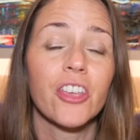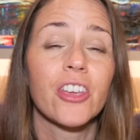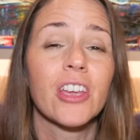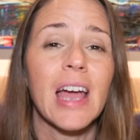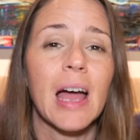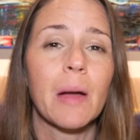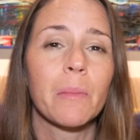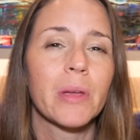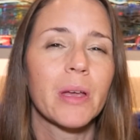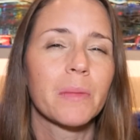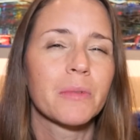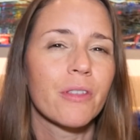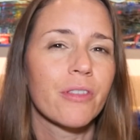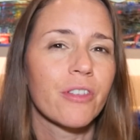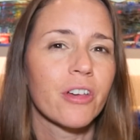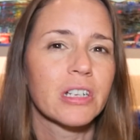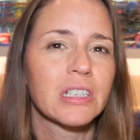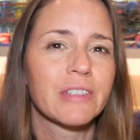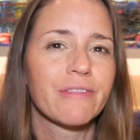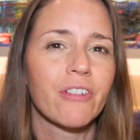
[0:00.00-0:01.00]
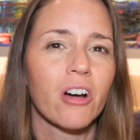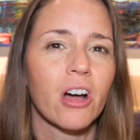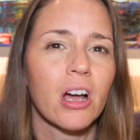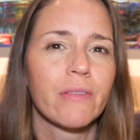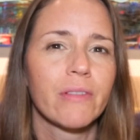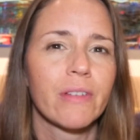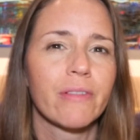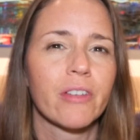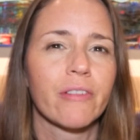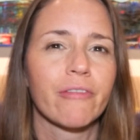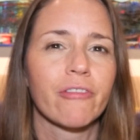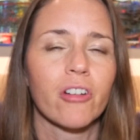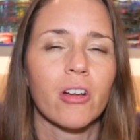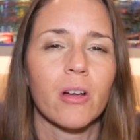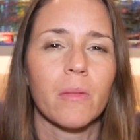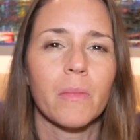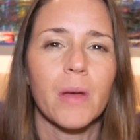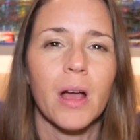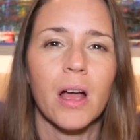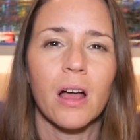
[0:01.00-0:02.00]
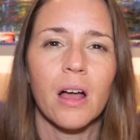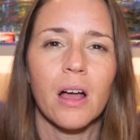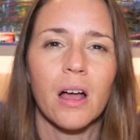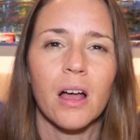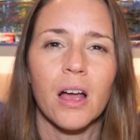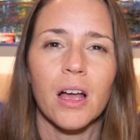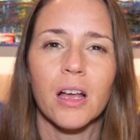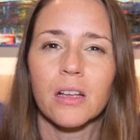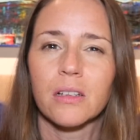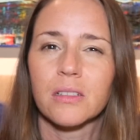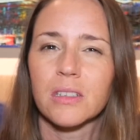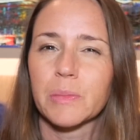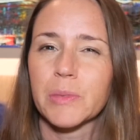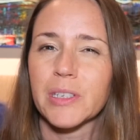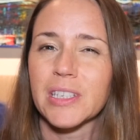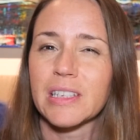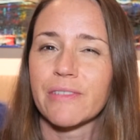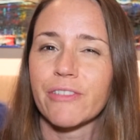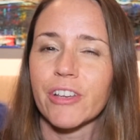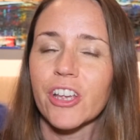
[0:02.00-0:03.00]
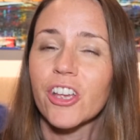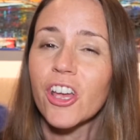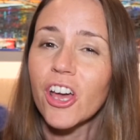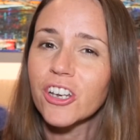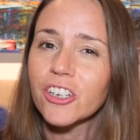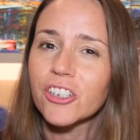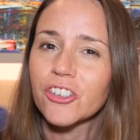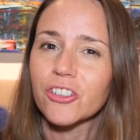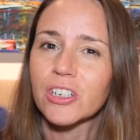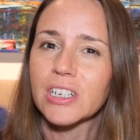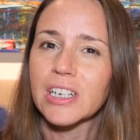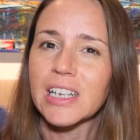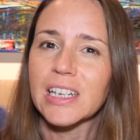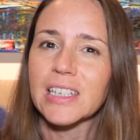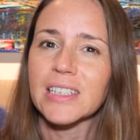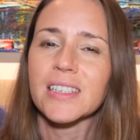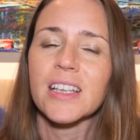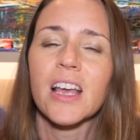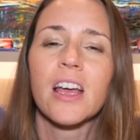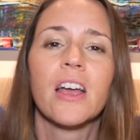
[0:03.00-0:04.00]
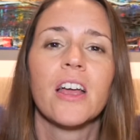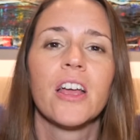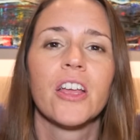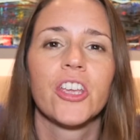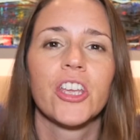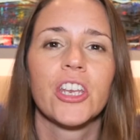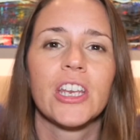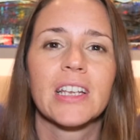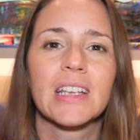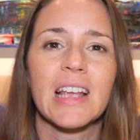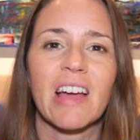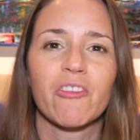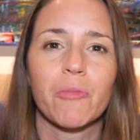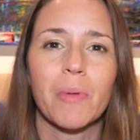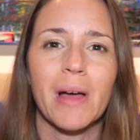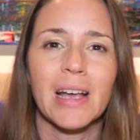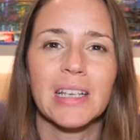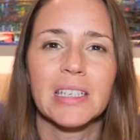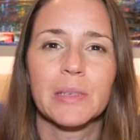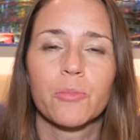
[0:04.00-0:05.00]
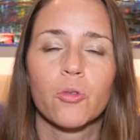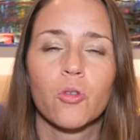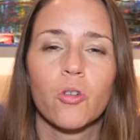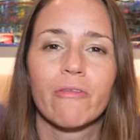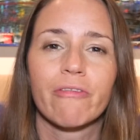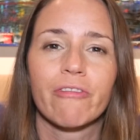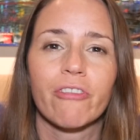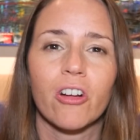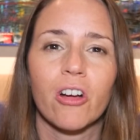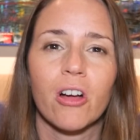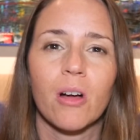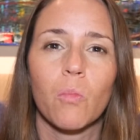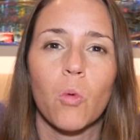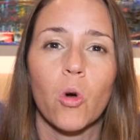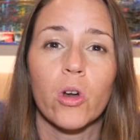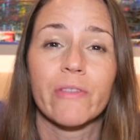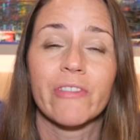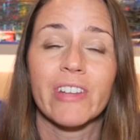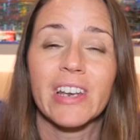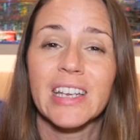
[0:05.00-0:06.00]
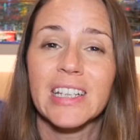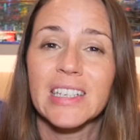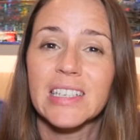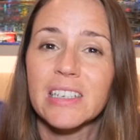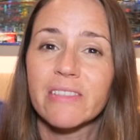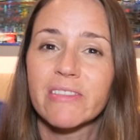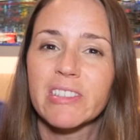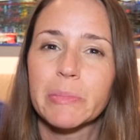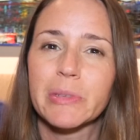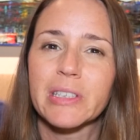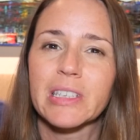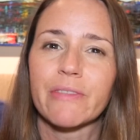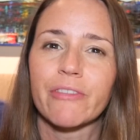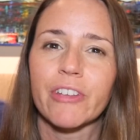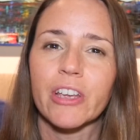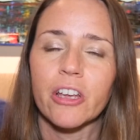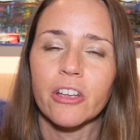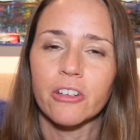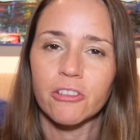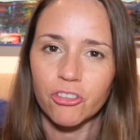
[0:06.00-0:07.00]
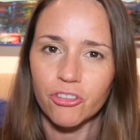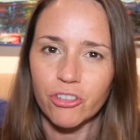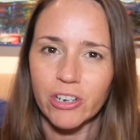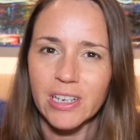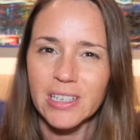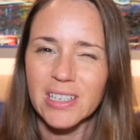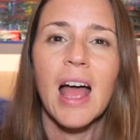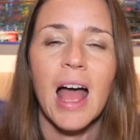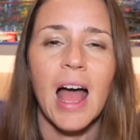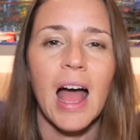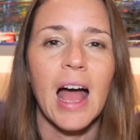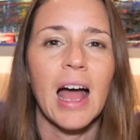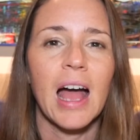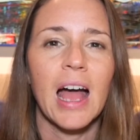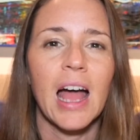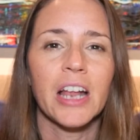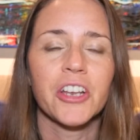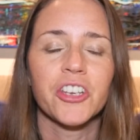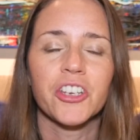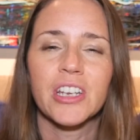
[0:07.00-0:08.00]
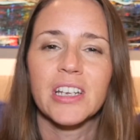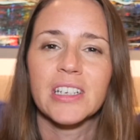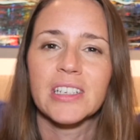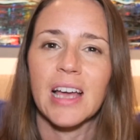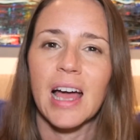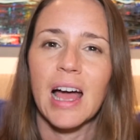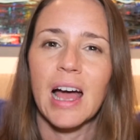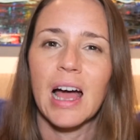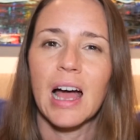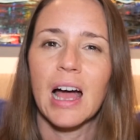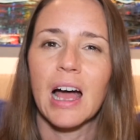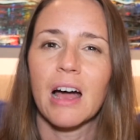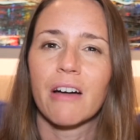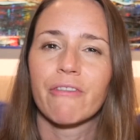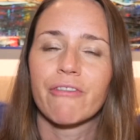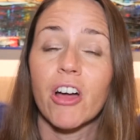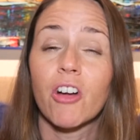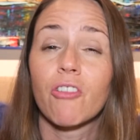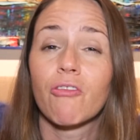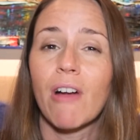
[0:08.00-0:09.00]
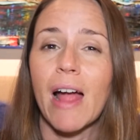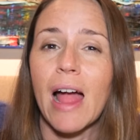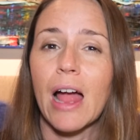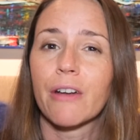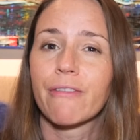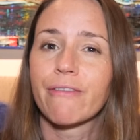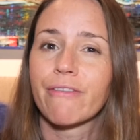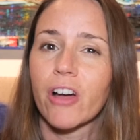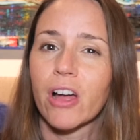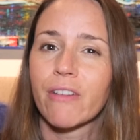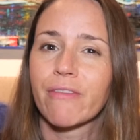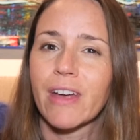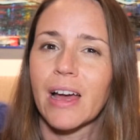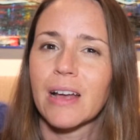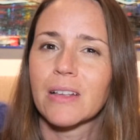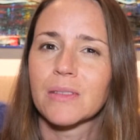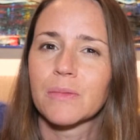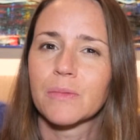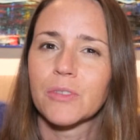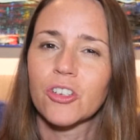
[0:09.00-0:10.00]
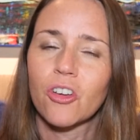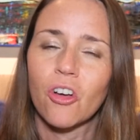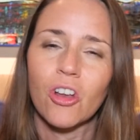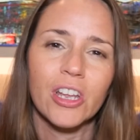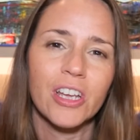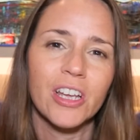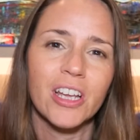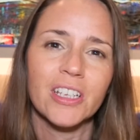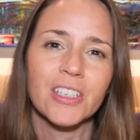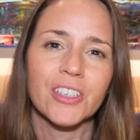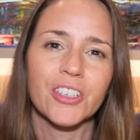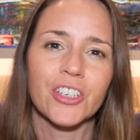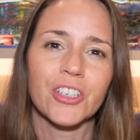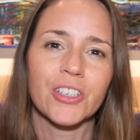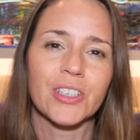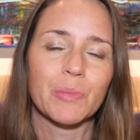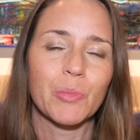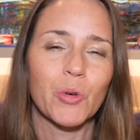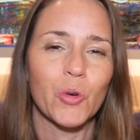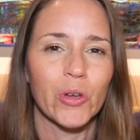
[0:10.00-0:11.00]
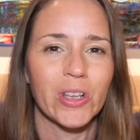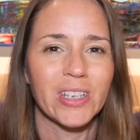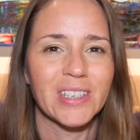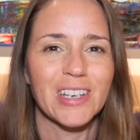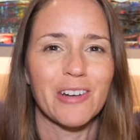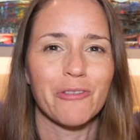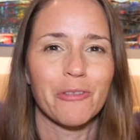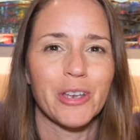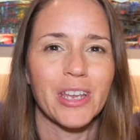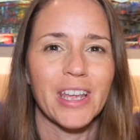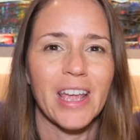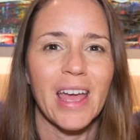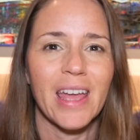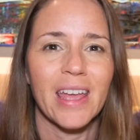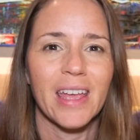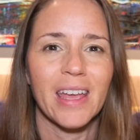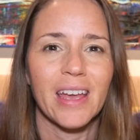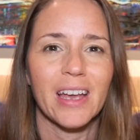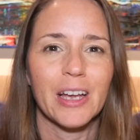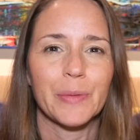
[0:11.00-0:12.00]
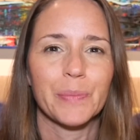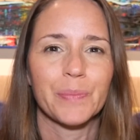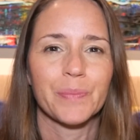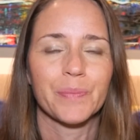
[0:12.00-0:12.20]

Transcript: You can be up to 35 if you're from specific countries. You need to have a passport from one of a list of specific countries, and you need to have around $5,000 to support yourself when you get here.